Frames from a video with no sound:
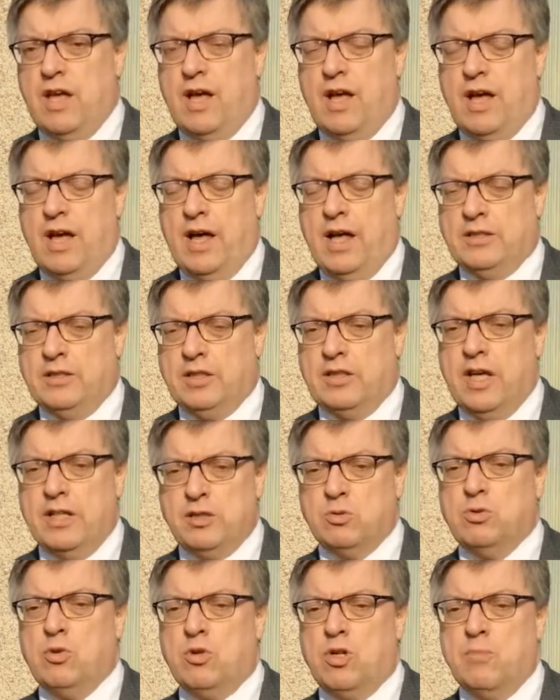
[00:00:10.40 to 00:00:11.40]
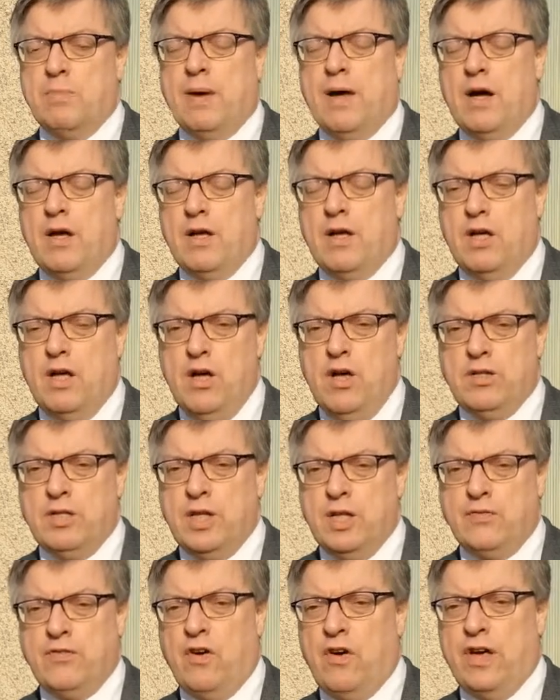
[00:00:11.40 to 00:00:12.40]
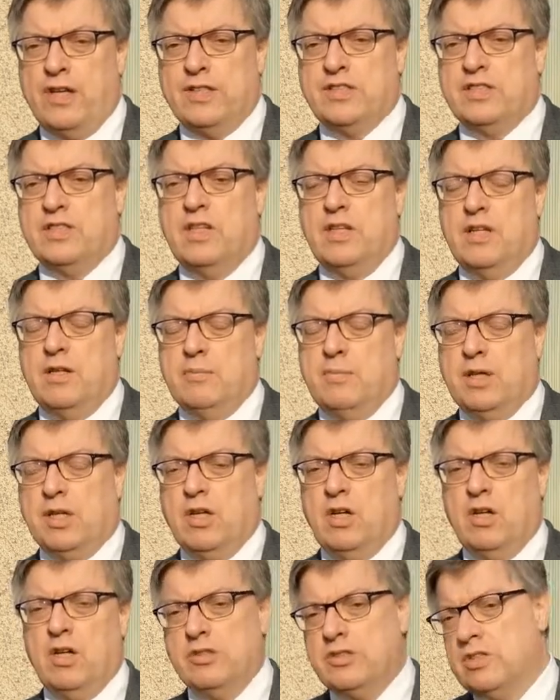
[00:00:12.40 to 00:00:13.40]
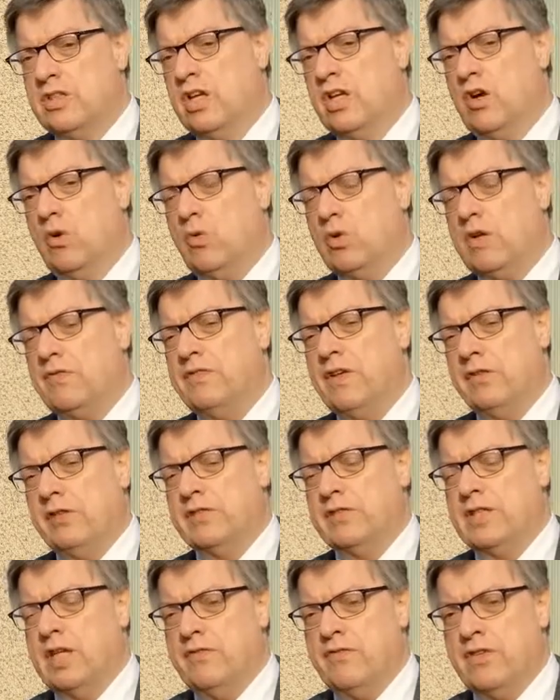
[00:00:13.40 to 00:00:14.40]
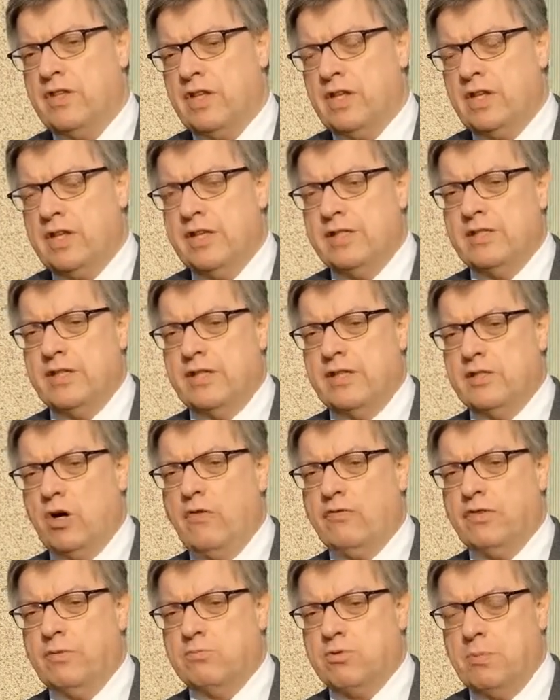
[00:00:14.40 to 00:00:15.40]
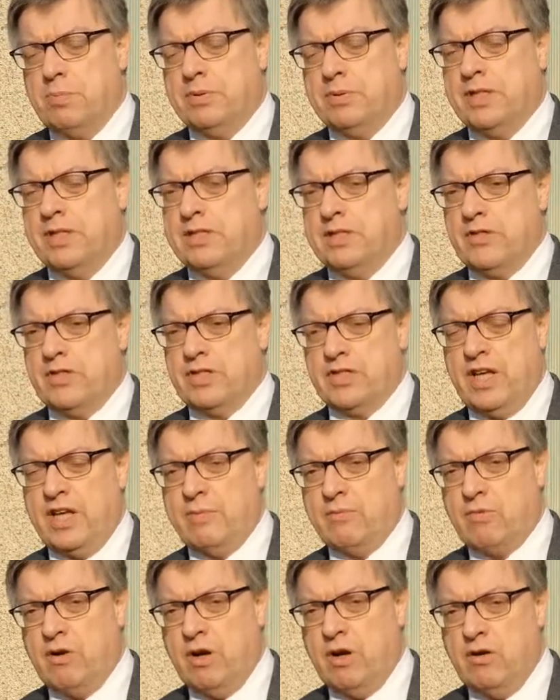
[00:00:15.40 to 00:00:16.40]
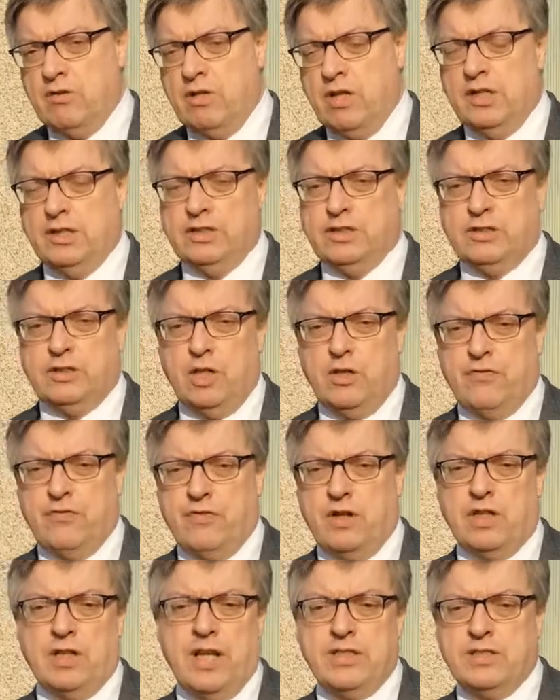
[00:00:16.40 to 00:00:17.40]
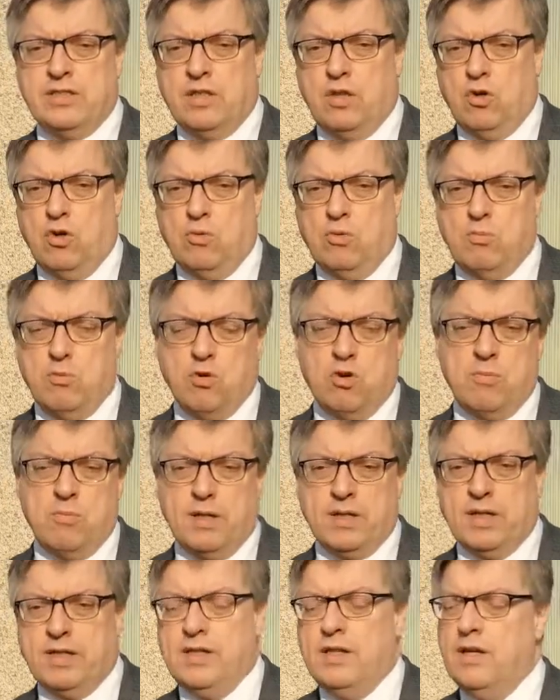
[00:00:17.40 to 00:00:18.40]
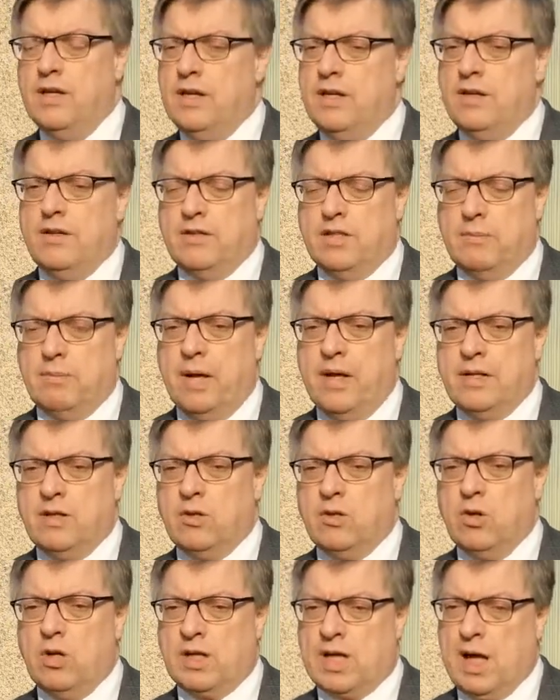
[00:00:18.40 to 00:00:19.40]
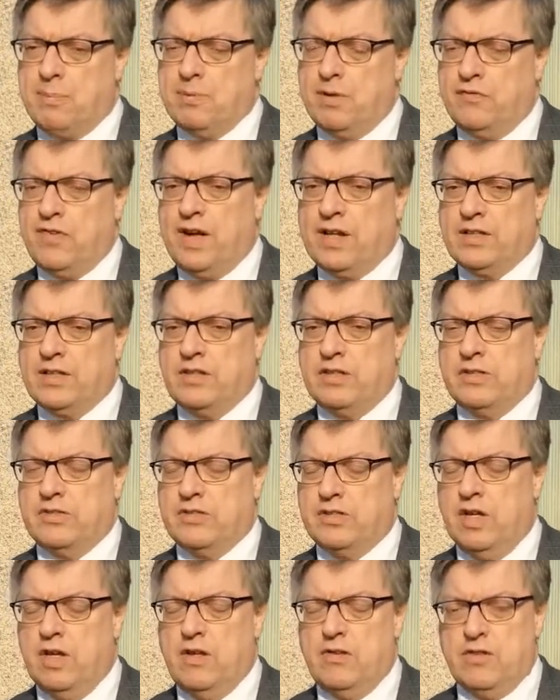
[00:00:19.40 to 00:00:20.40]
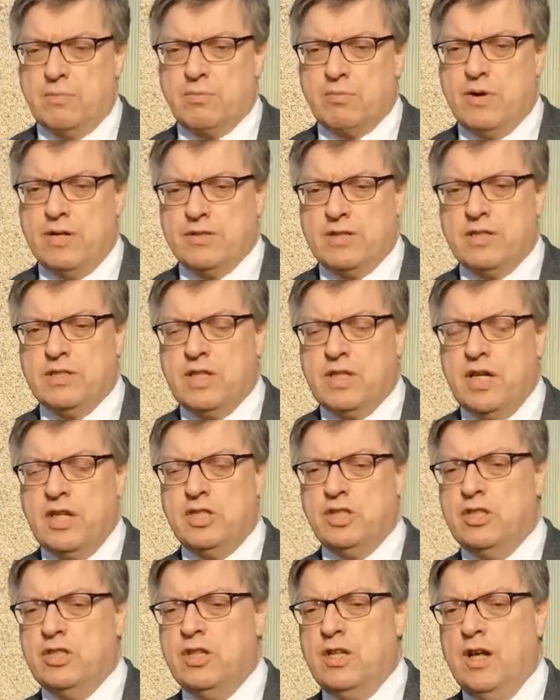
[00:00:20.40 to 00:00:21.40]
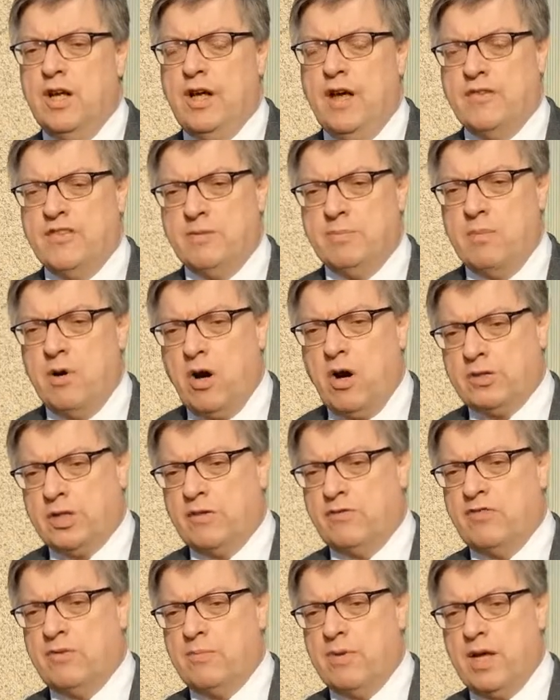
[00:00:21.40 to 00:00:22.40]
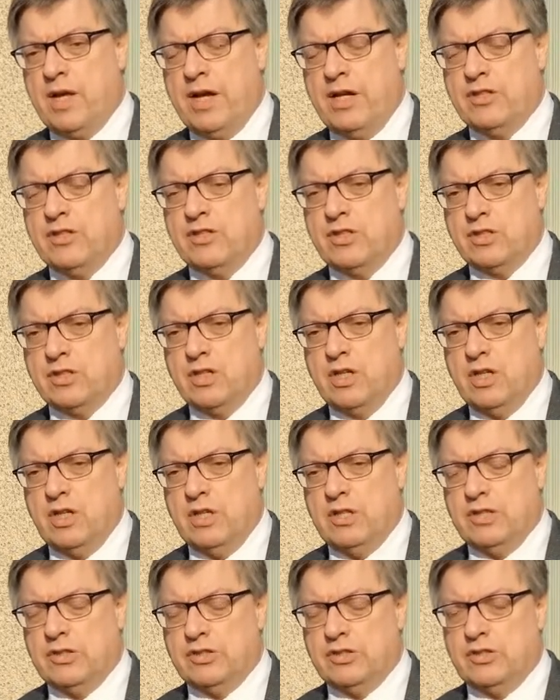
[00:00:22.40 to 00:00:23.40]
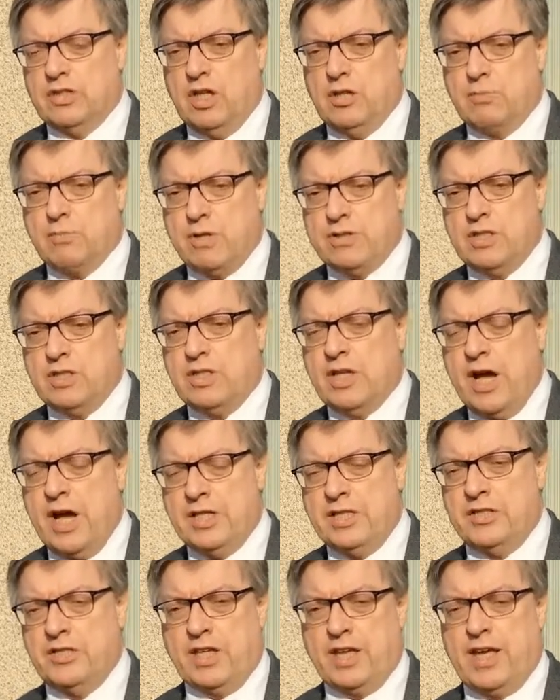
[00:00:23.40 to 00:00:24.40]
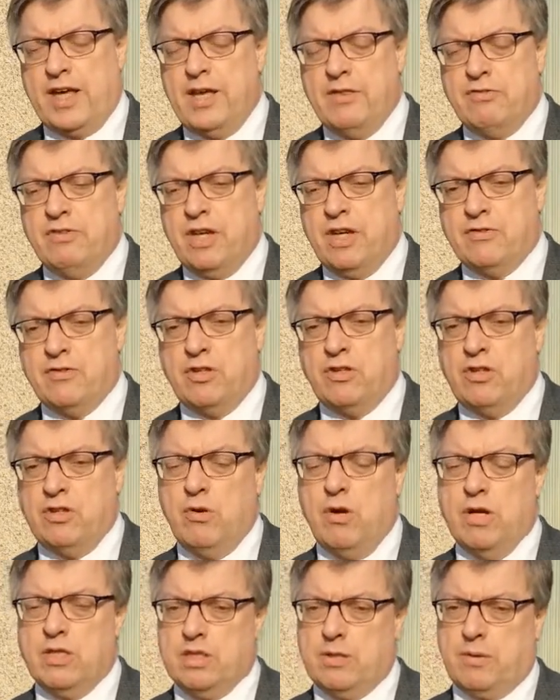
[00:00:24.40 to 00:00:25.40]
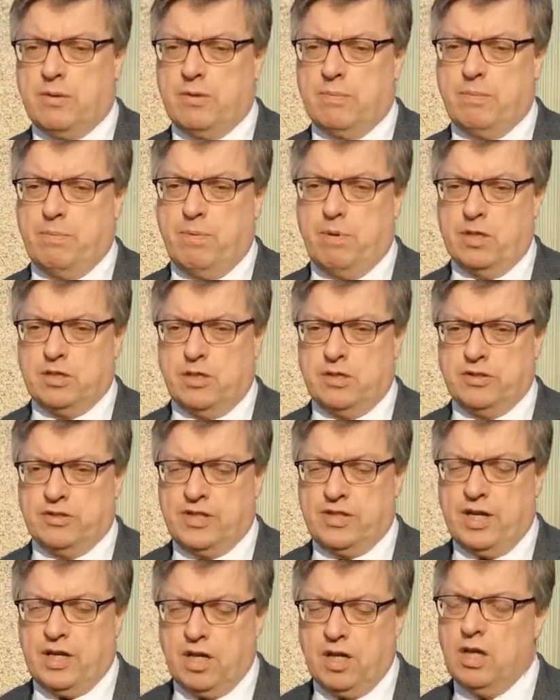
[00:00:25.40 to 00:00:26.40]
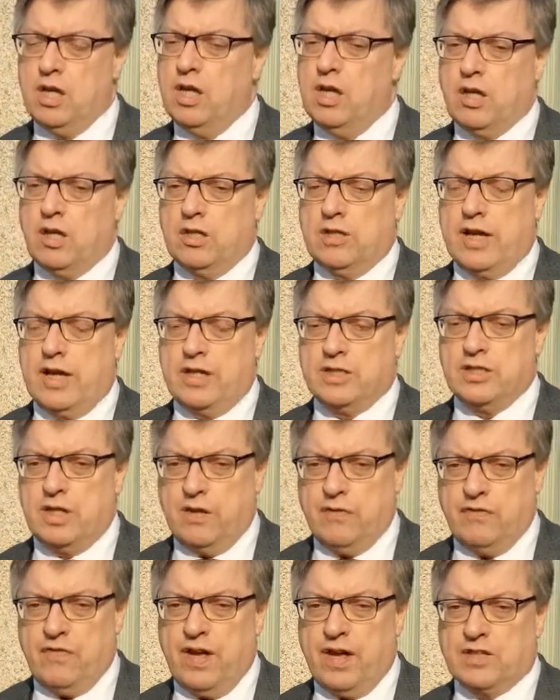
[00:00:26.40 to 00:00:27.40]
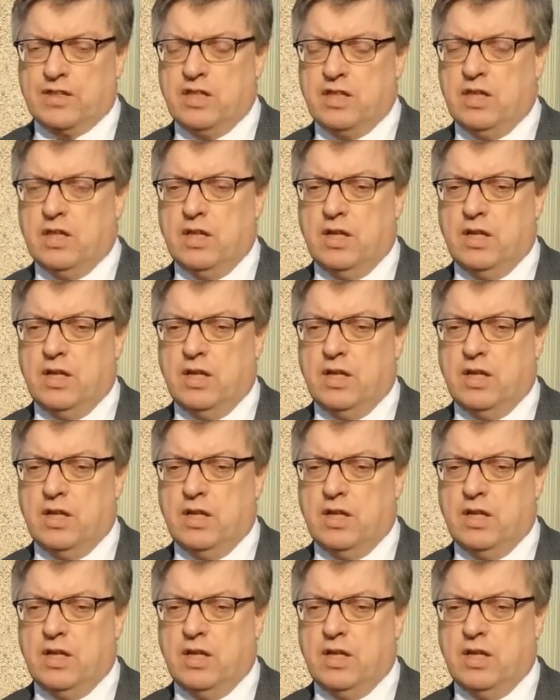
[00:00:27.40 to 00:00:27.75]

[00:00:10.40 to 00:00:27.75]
and today I just talk about early advice, because what I've noticed over the years is often properties in the same road sell for less or more money, depending on a couple of factors, the presentation and the marketing from the agent. So presentation is the key thing that you as a seller can actually affect.